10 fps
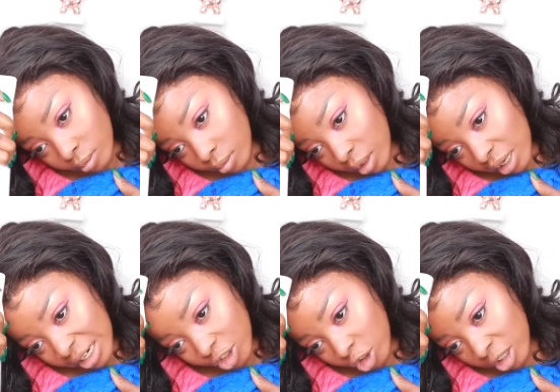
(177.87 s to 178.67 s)
And
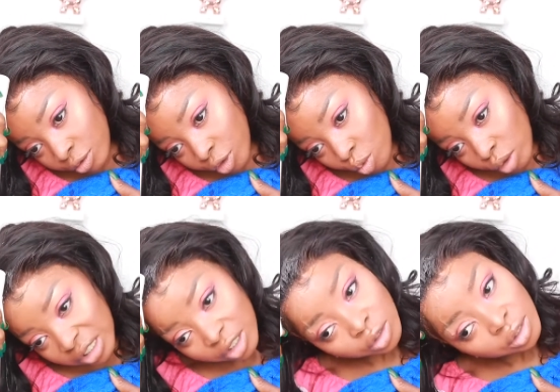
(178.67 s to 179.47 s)
I just leave the
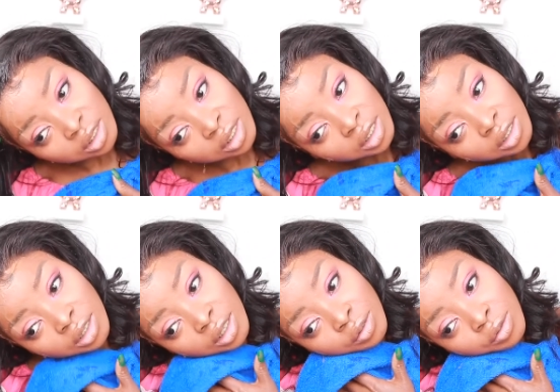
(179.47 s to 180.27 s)
water to sit
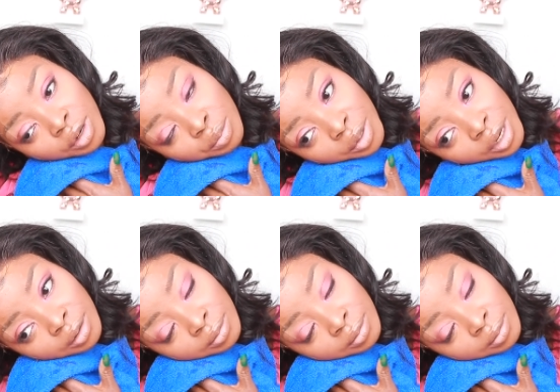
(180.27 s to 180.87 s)
on it for a bit,